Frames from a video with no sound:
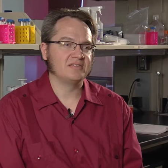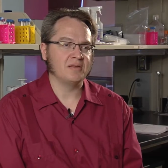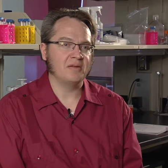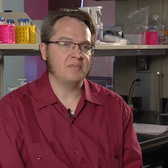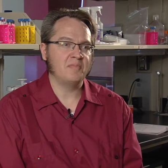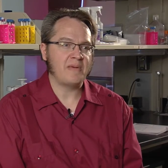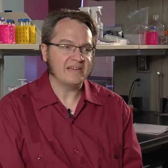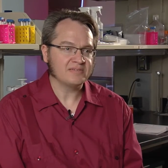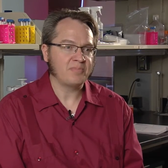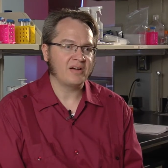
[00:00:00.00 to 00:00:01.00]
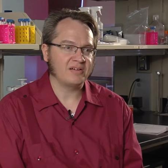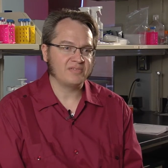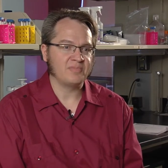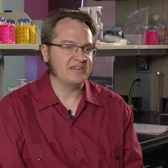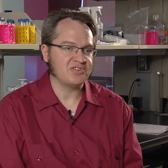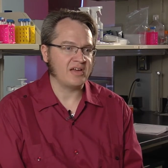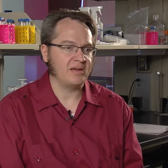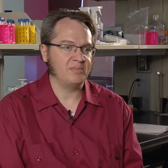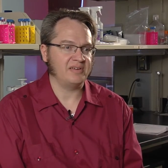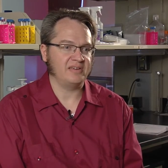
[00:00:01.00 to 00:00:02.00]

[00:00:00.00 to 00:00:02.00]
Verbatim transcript: The best part of my job